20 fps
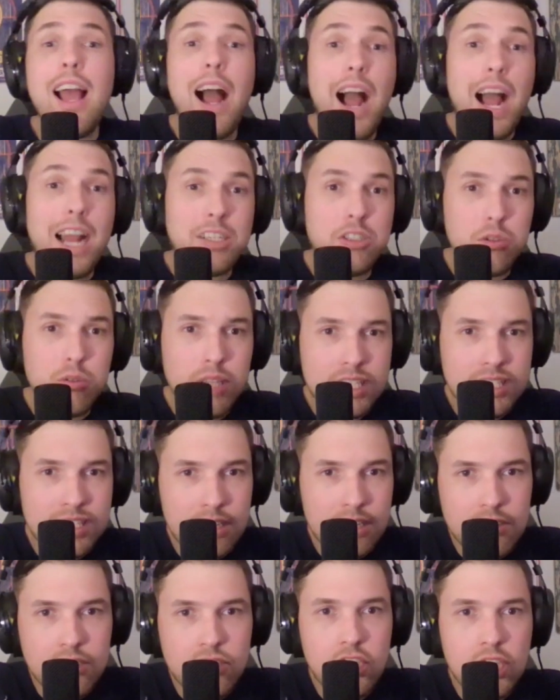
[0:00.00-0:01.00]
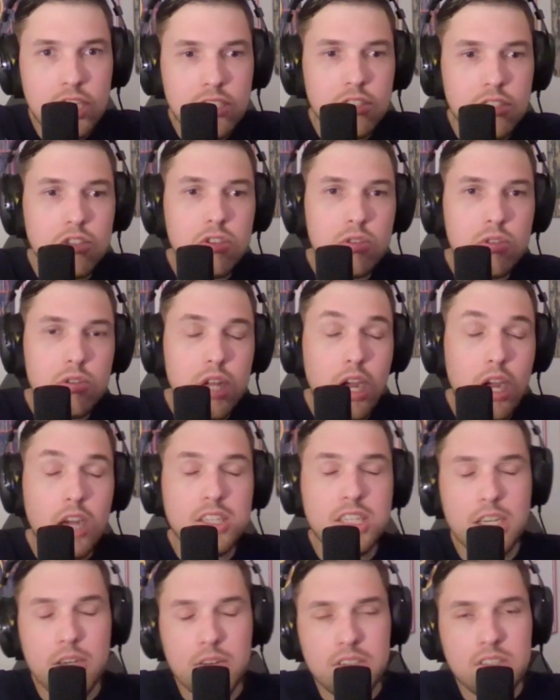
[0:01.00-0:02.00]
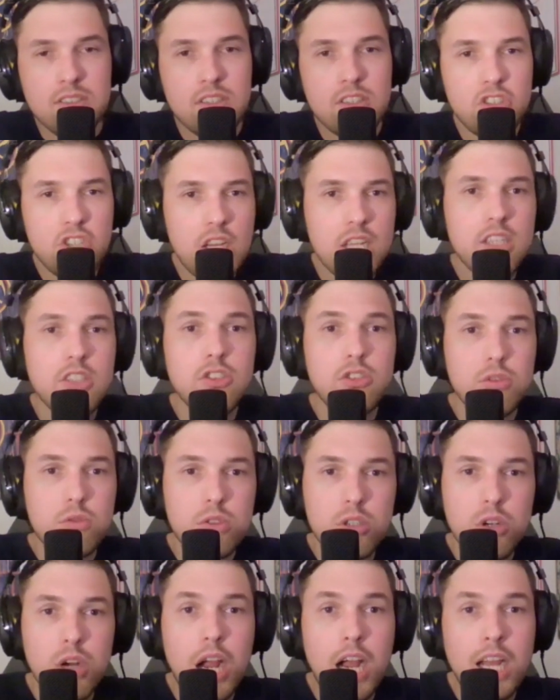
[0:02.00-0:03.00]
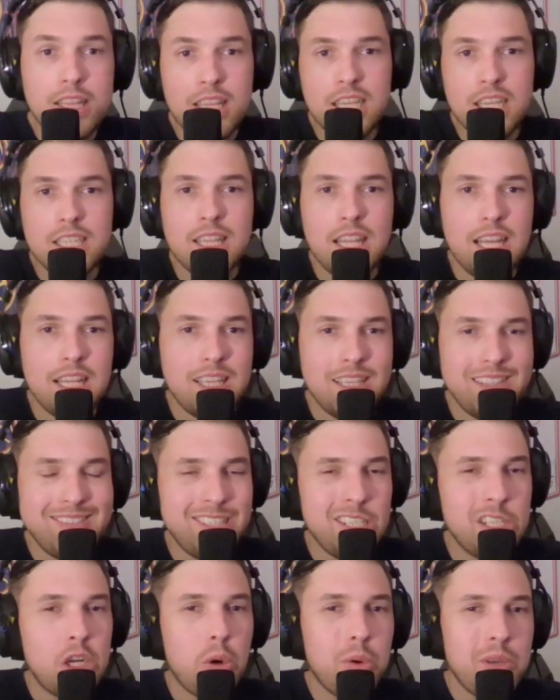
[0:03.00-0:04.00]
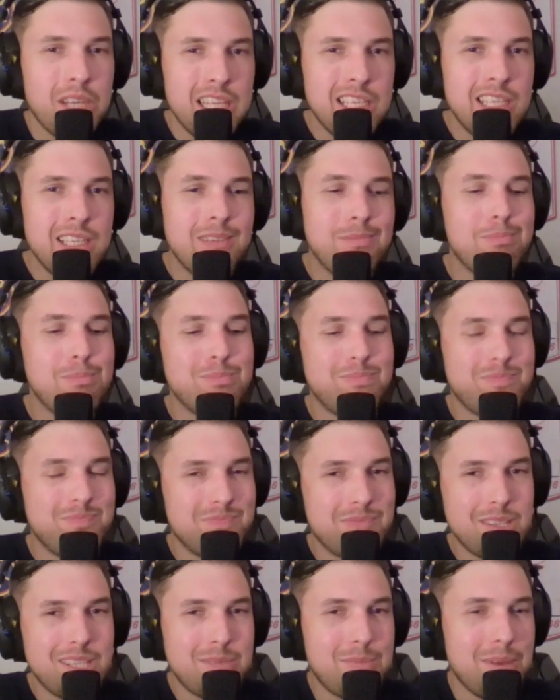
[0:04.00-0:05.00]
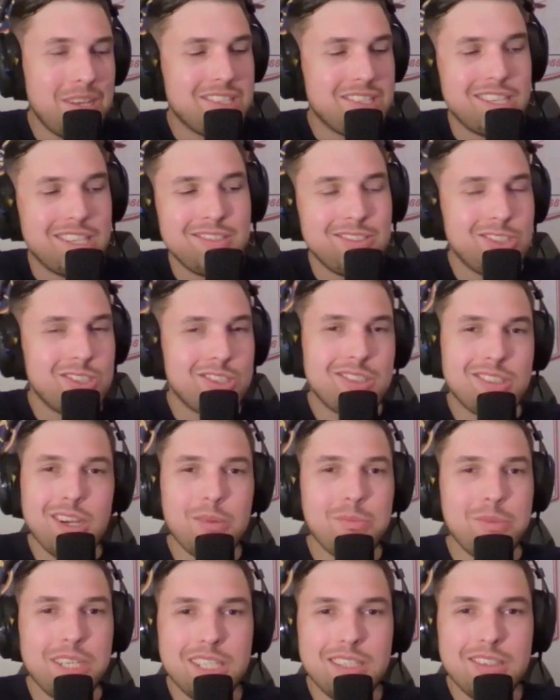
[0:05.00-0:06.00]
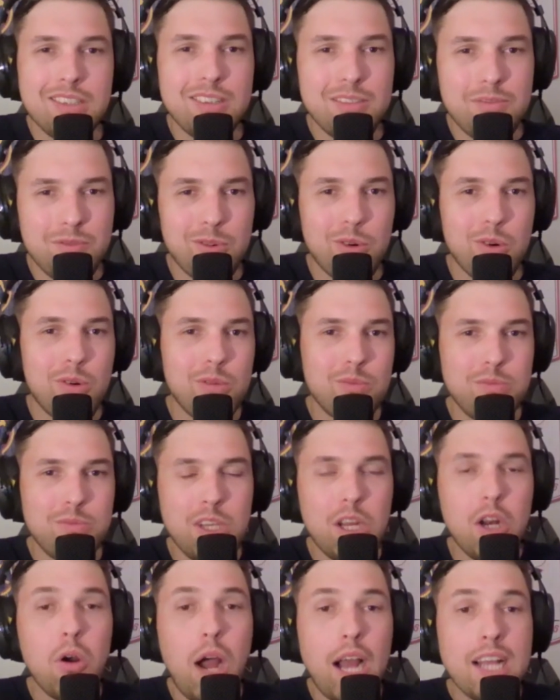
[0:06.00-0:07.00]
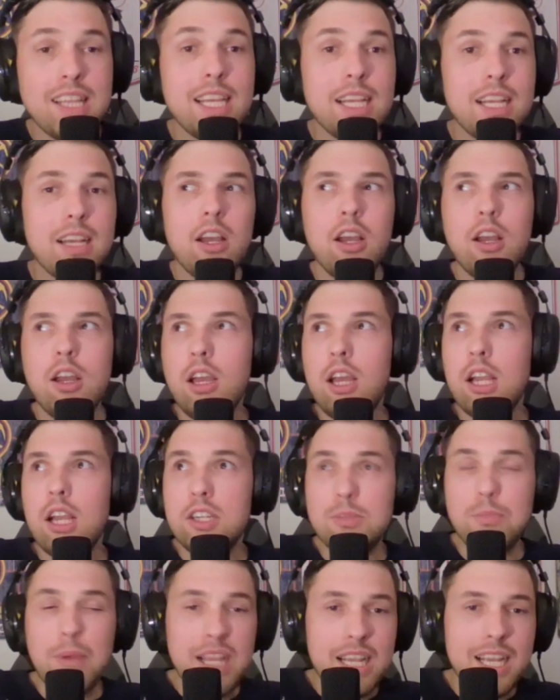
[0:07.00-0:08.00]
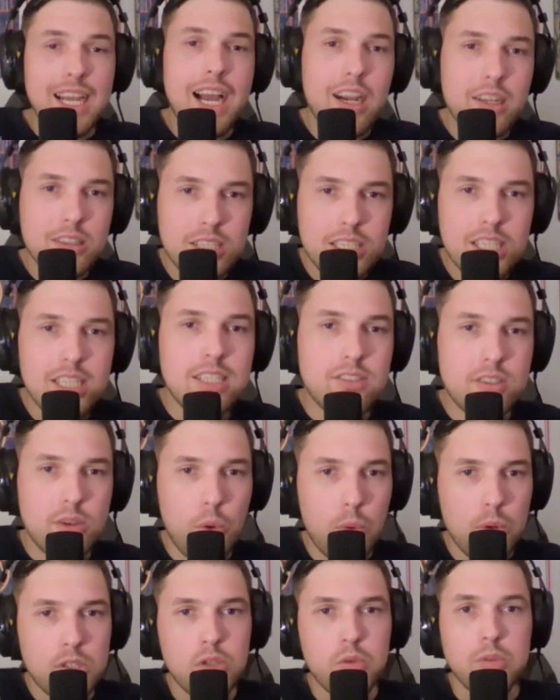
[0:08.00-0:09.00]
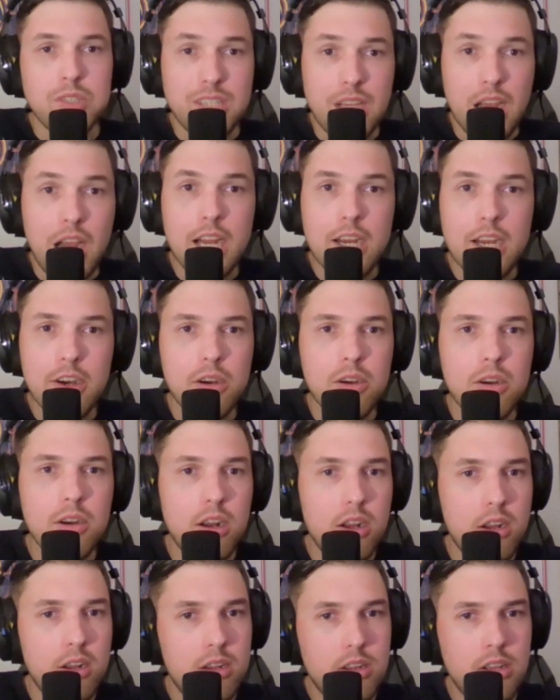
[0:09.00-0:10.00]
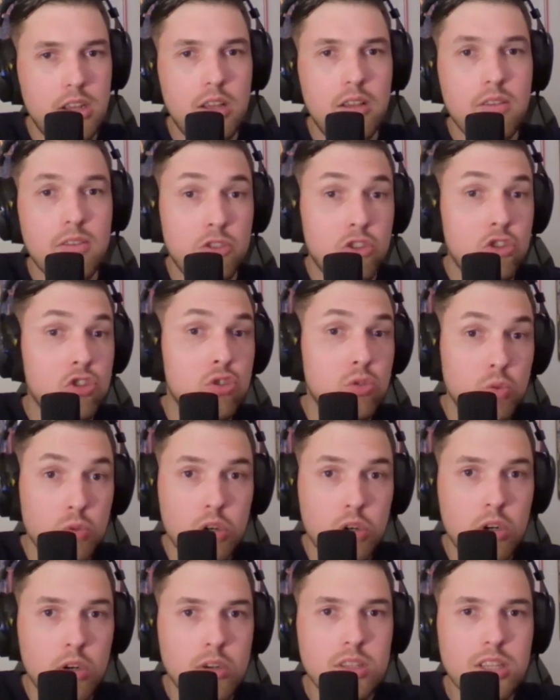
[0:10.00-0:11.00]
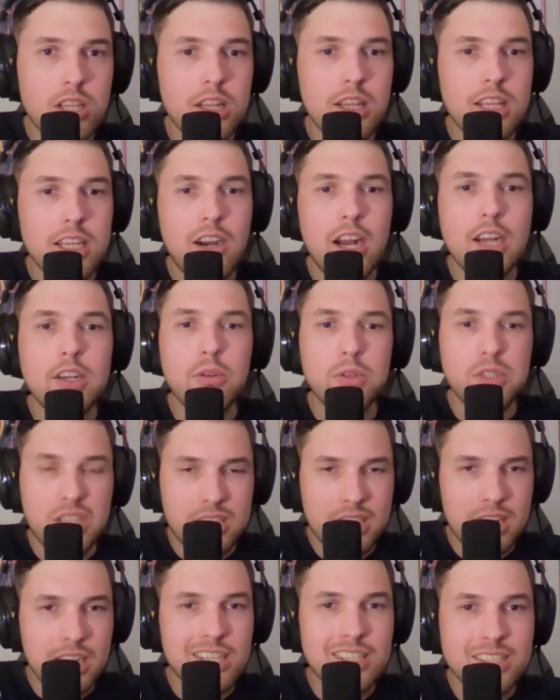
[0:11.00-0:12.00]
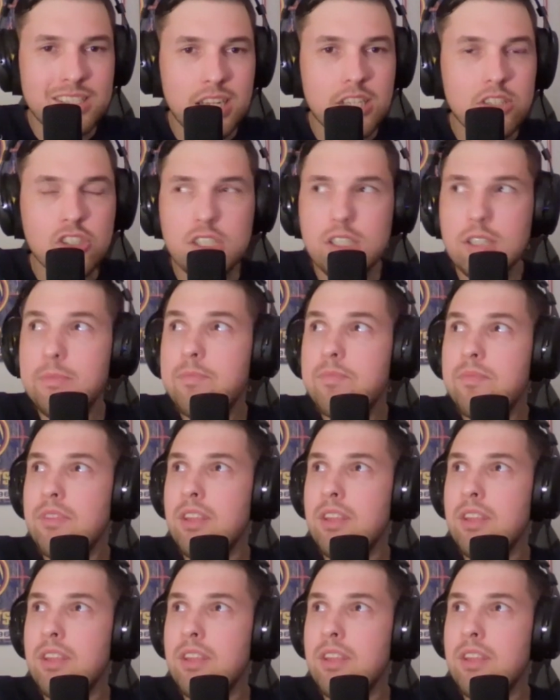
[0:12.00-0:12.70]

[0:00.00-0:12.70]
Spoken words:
I do like Terrence Shannon Jr. I think that, he basically can just come in for, I think because Mike Conley is going to retire sooner than later. I know he signed that extension,